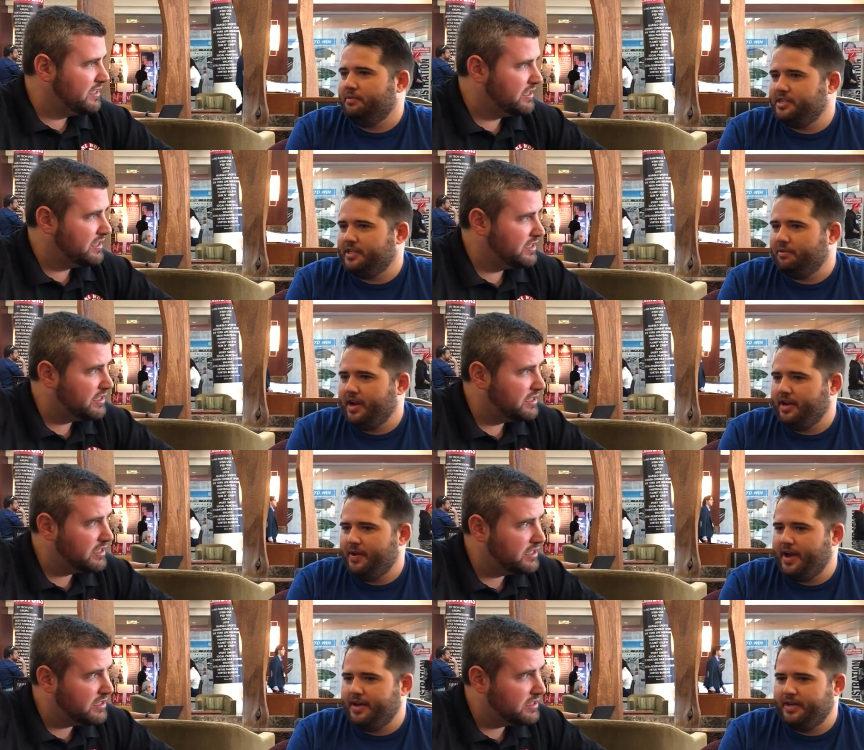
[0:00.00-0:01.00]
Speaker 1: originally, right,
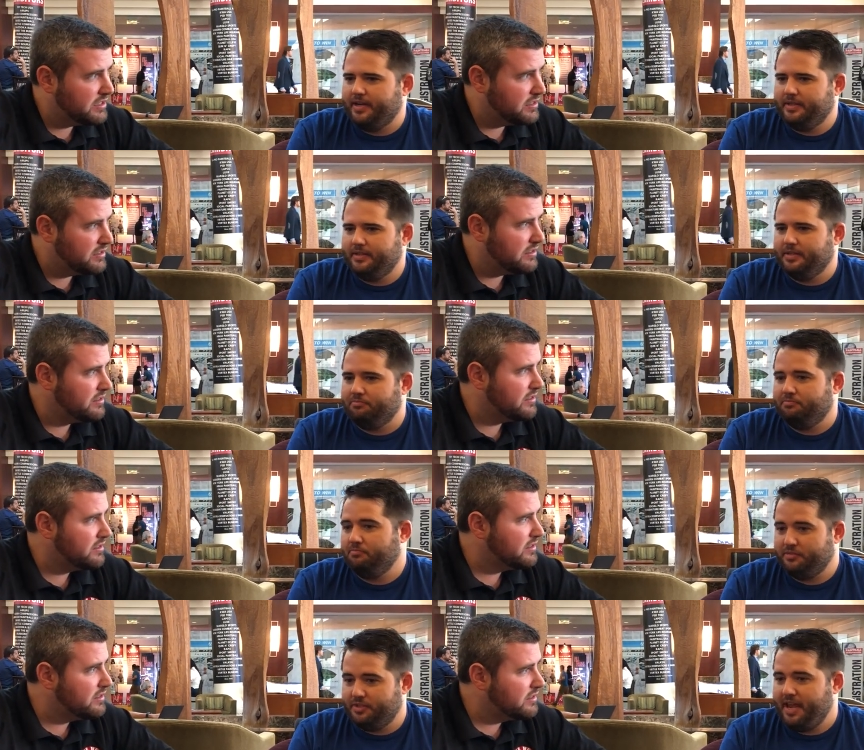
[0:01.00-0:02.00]
you had
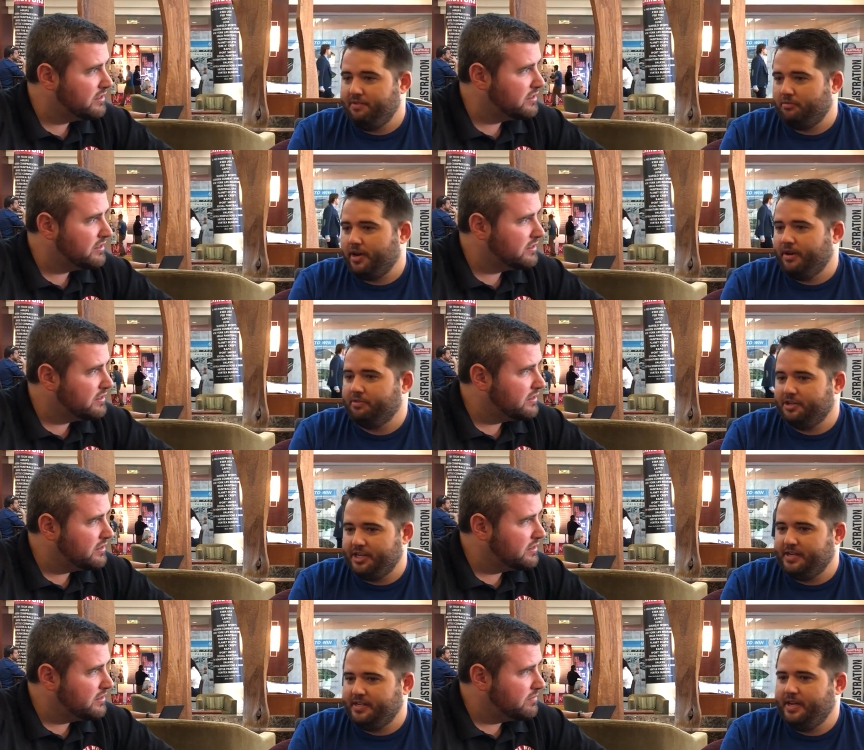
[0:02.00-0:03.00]
uh, Dave working for
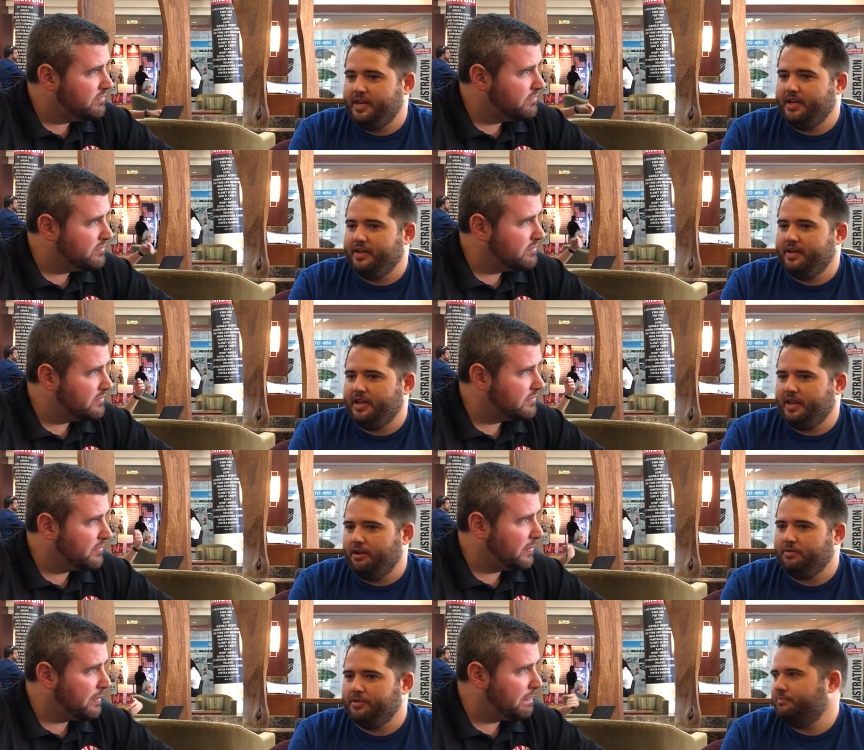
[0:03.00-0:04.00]
J T, and, you
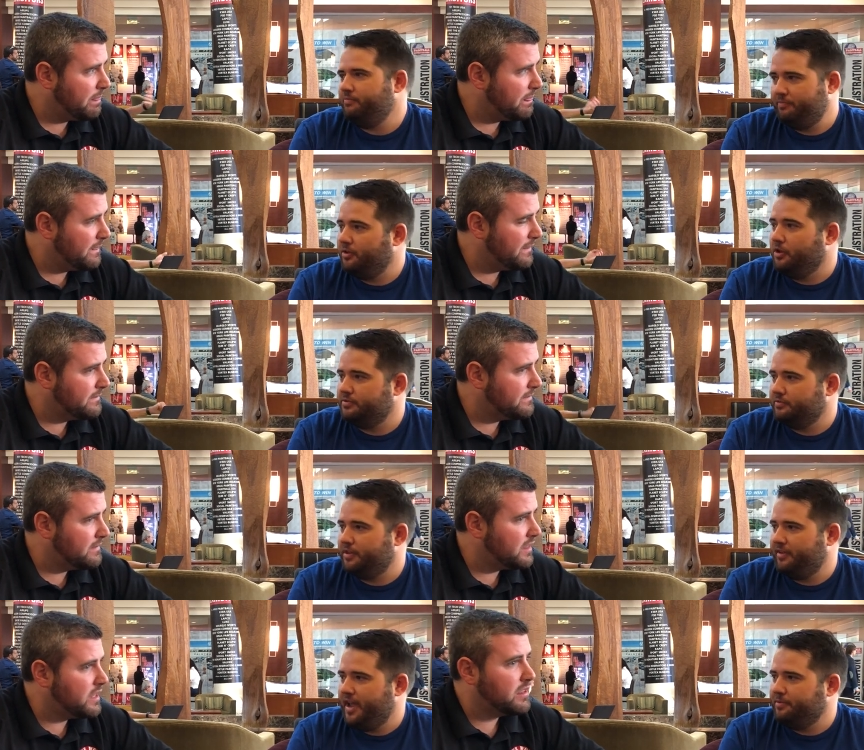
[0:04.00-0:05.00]
know, he's close
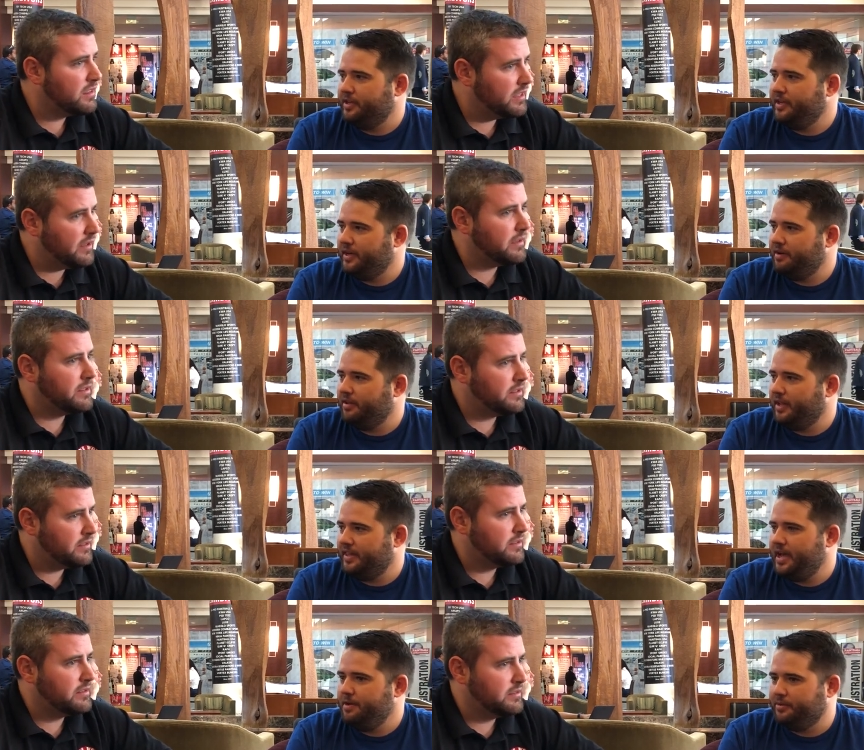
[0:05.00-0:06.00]
with the family yeah. and everything
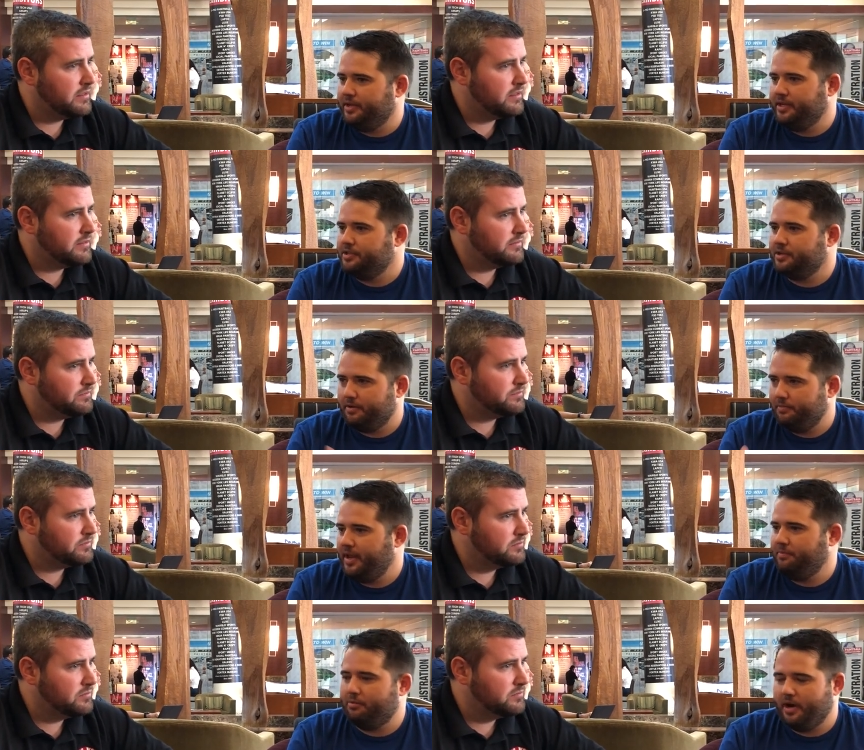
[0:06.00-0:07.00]
like that, but you started
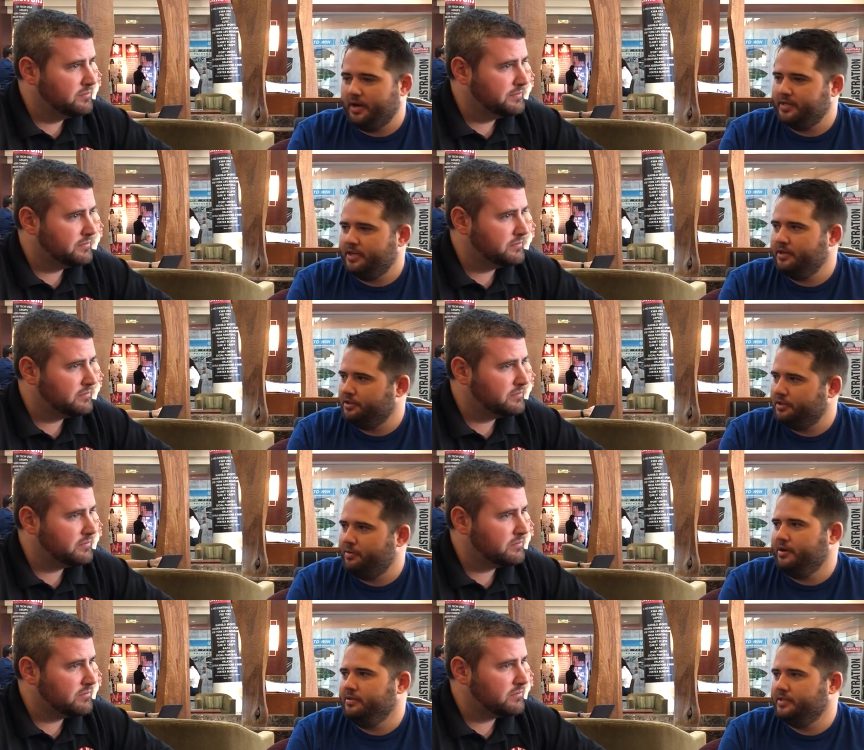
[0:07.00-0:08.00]
making products there and doing the
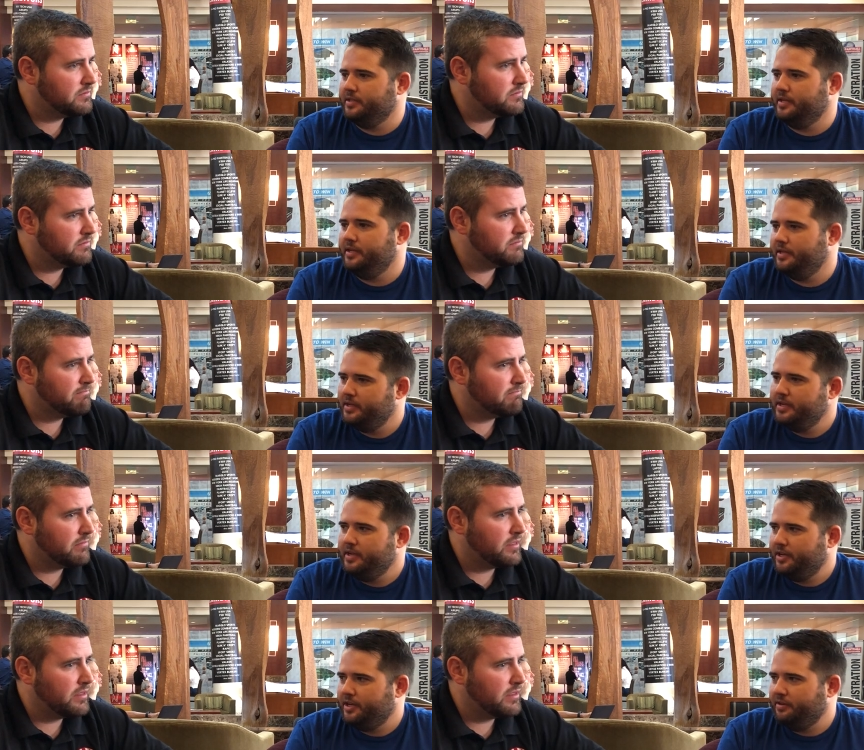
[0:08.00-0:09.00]
barrels, and then,
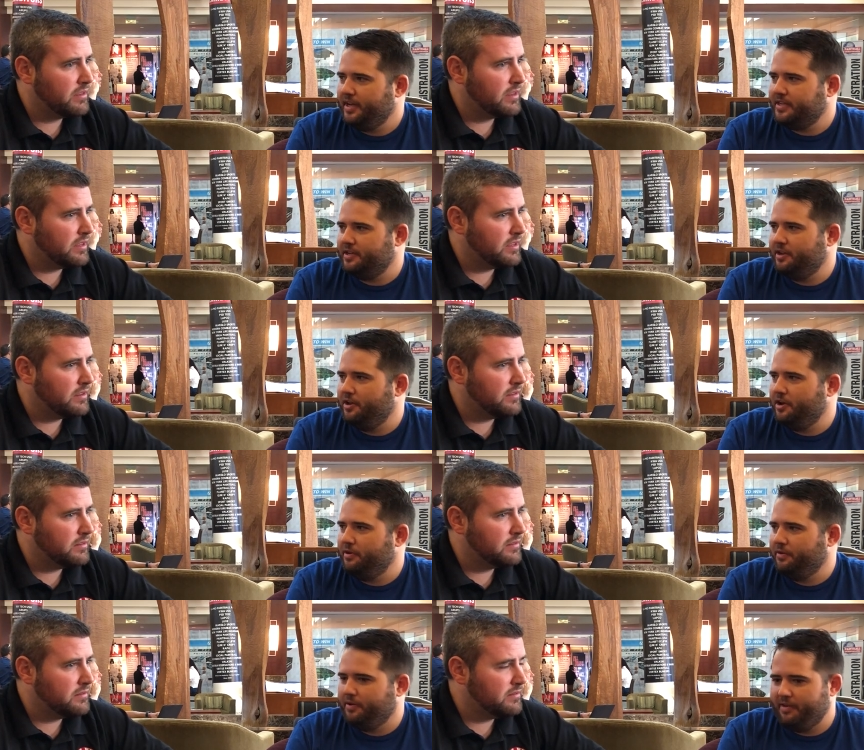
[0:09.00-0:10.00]
you know, next thing you
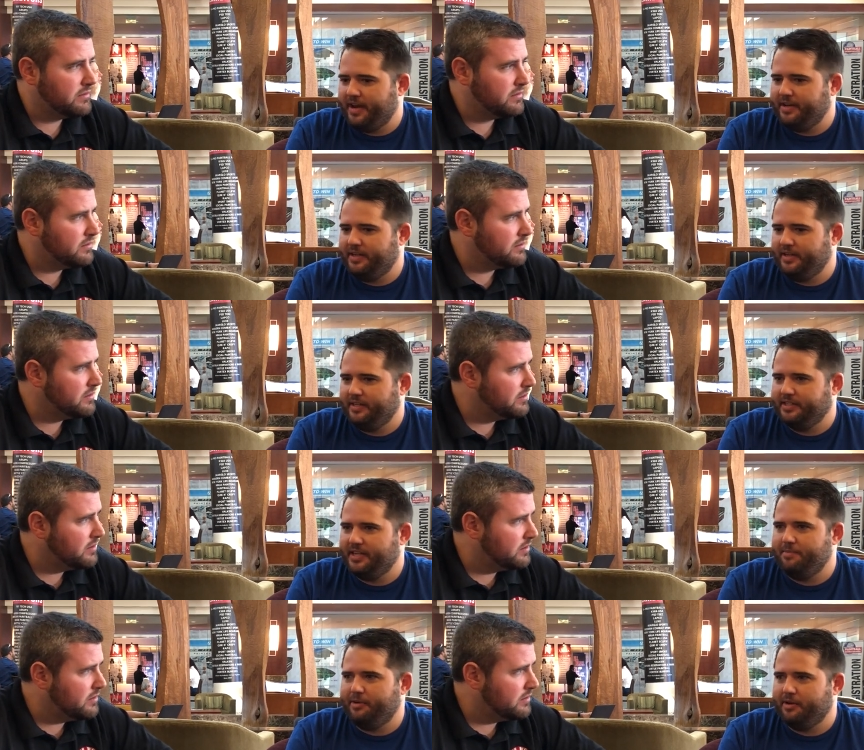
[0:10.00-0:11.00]
know, you've had a, a
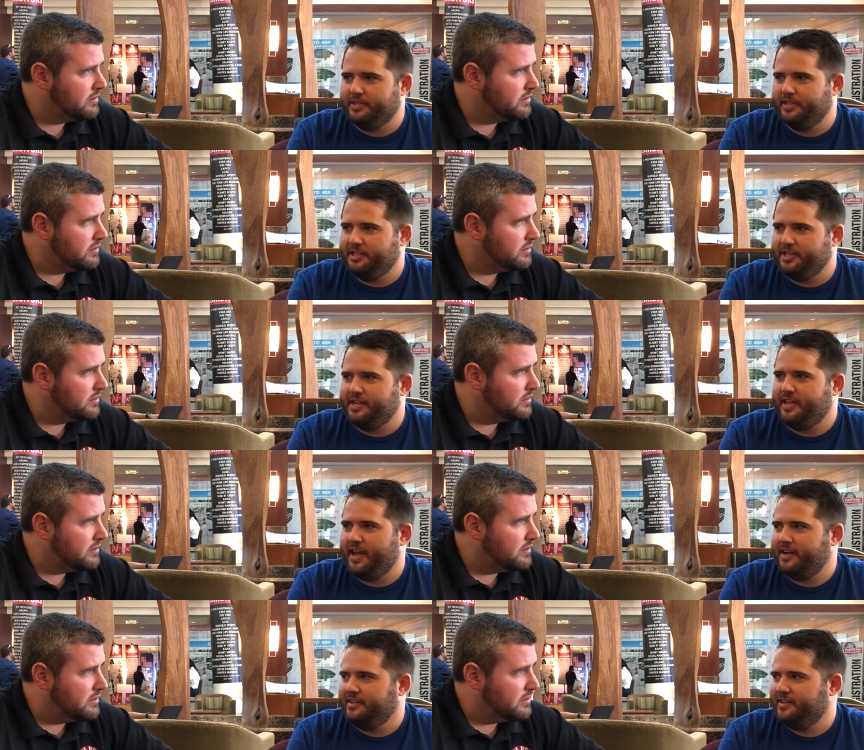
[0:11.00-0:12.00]
Dye barrel was in the J T
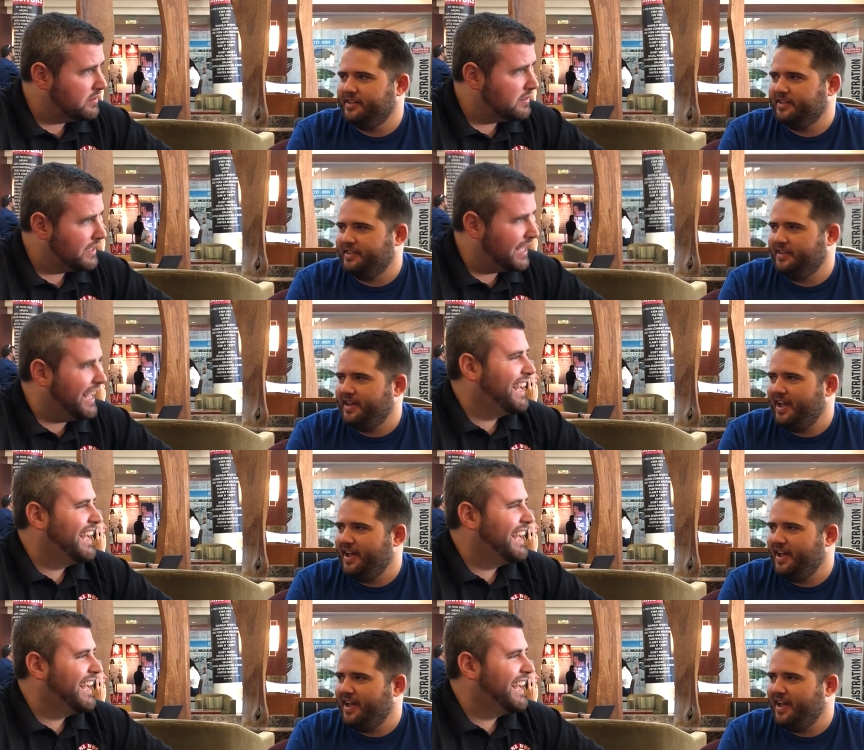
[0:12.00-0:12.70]
catalog, and then,